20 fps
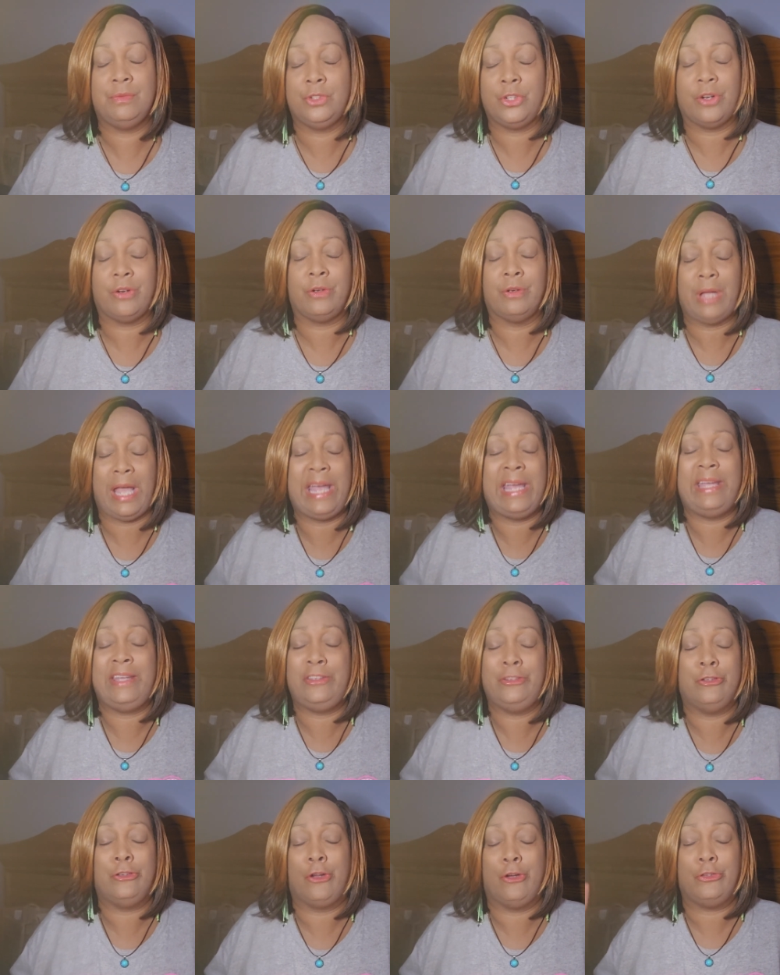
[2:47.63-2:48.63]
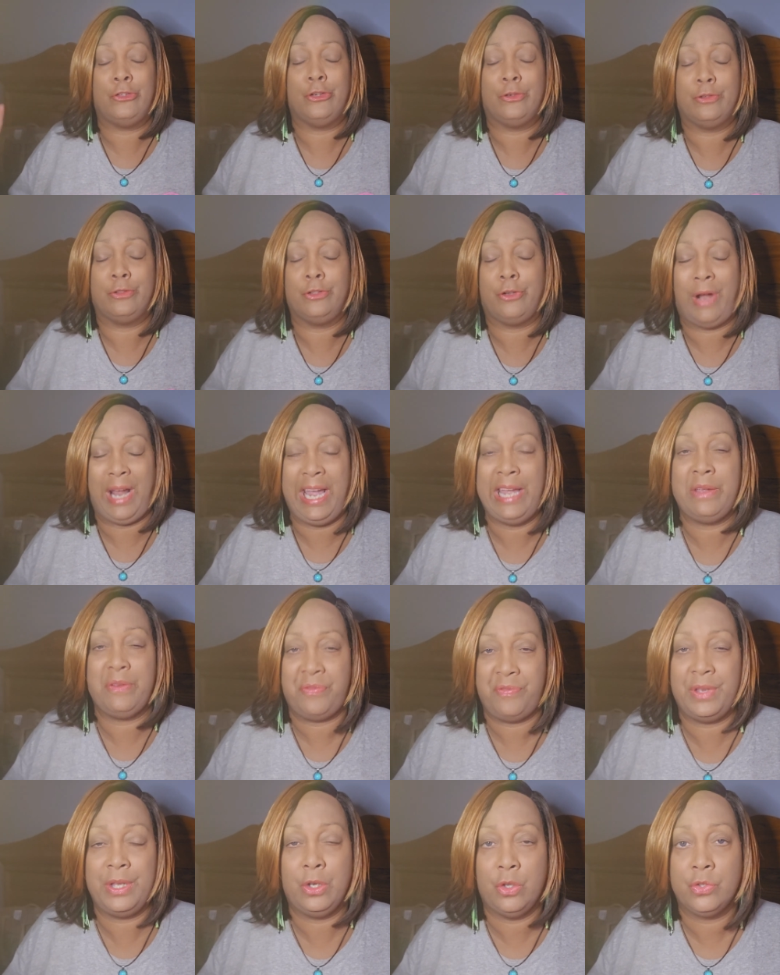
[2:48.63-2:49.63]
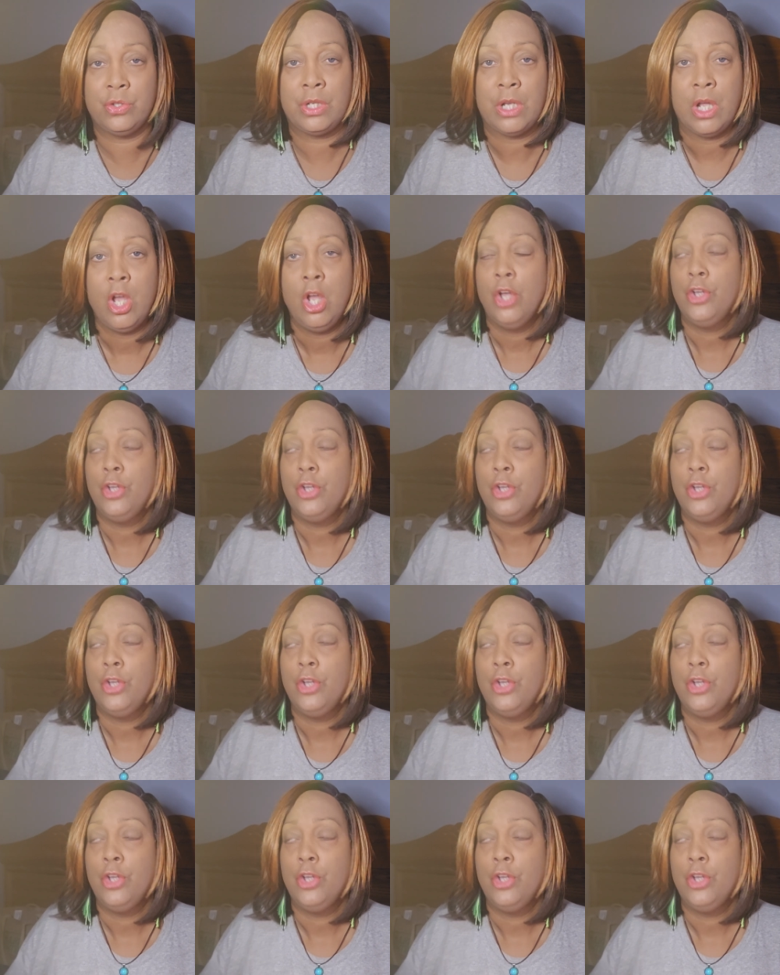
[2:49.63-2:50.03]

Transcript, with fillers: your hate, you know, your your hate filled.